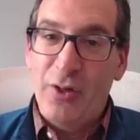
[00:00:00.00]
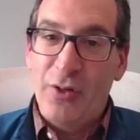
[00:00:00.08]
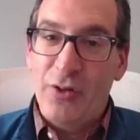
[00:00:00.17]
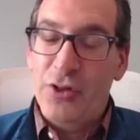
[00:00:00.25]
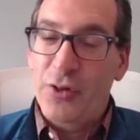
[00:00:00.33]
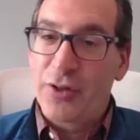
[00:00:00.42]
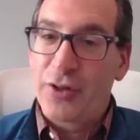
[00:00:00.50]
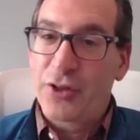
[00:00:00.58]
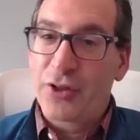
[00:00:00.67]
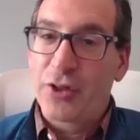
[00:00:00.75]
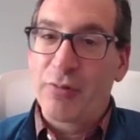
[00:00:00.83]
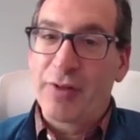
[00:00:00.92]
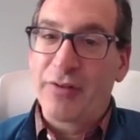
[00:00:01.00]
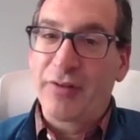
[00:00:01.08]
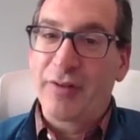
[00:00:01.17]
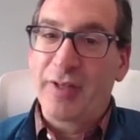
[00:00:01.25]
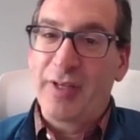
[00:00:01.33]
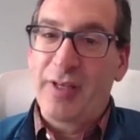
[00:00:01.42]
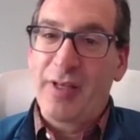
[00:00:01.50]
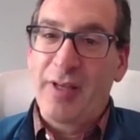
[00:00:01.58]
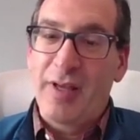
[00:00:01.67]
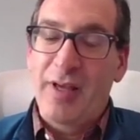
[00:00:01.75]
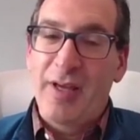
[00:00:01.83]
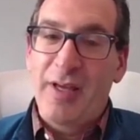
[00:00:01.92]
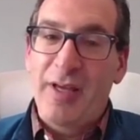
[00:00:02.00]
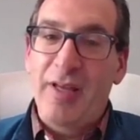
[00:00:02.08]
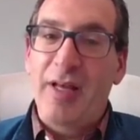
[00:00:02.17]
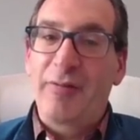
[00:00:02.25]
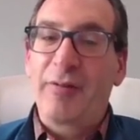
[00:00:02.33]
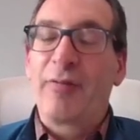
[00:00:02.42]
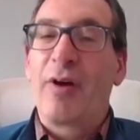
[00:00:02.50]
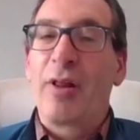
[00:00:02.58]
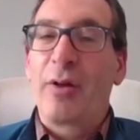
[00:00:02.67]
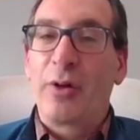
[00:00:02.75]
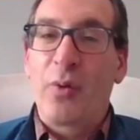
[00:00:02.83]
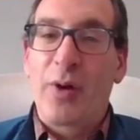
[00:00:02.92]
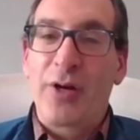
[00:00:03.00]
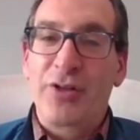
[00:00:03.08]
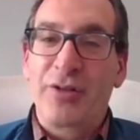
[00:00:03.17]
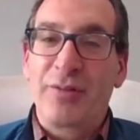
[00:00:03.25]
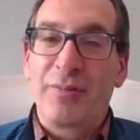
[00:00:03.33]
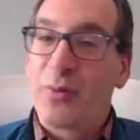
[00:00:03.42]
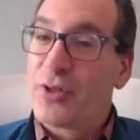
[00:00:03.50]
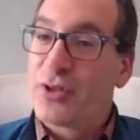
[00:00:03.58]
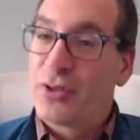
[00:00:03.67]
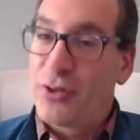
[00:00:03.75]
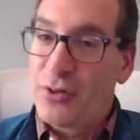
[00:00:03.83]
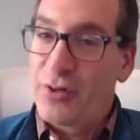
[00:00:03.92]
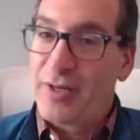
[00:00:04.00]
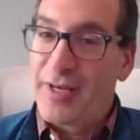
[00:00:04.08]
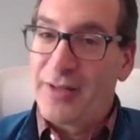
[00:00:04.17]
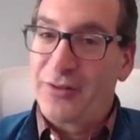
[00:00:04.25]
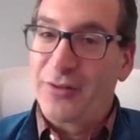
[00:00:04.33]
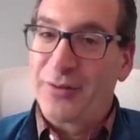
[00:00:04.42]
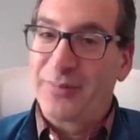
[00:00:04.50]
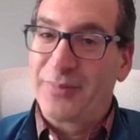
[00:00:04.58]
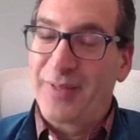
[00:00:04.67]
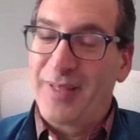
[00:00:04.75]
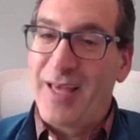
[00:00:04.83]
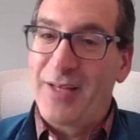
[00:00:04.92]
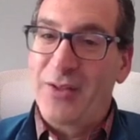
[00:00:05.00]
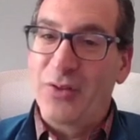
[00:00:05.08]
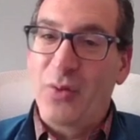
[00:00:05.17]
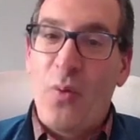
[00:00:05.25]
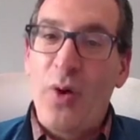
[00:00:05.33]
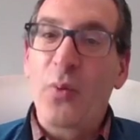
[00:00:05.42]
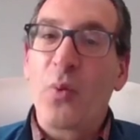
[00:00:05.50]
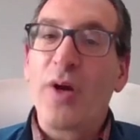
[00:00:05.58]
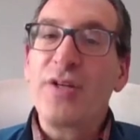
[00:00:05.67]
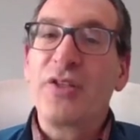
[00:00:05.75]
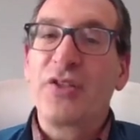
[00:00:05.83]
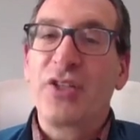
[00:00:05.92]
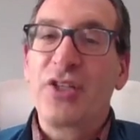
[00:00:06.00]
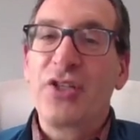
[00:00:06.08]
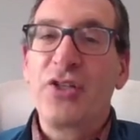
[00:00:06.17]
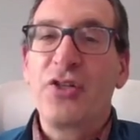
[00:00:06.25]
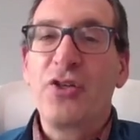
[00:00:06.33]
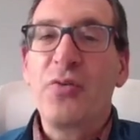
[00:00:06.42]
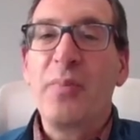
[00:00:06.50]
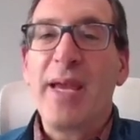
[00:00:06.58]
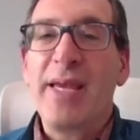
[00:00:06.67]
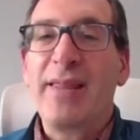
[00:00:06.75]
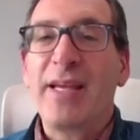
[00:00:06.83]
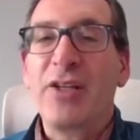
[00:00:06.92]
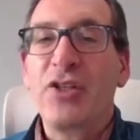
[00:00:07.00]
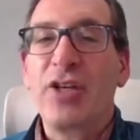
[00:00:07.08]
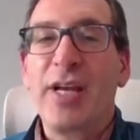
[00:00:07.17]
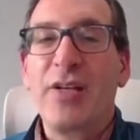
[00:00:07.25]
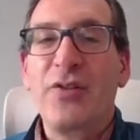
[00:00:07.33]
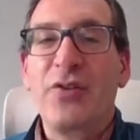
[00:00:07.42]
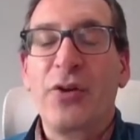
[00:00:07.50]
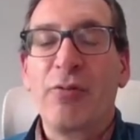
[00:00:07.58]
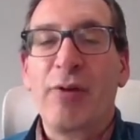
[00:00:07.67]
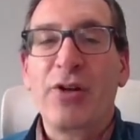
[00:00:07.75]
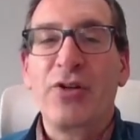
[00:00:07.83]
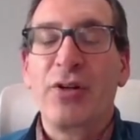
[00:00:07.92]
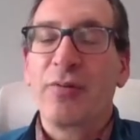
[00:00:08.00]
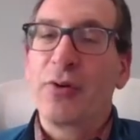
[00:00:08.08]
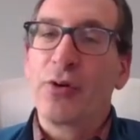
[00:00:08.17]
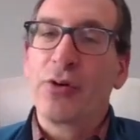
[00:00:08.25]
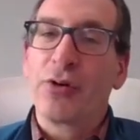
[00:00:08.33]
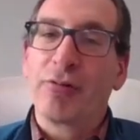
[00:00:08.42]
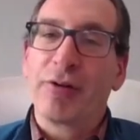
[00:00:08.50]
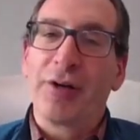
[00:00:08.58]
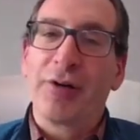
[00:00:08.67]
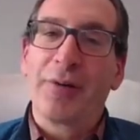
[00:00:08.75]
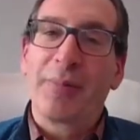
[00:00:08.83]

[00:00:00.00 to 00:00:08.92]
who joined the show recently, he left the following question, which you're going to answer. And that is, what one decision do you make that changed the direction of your career?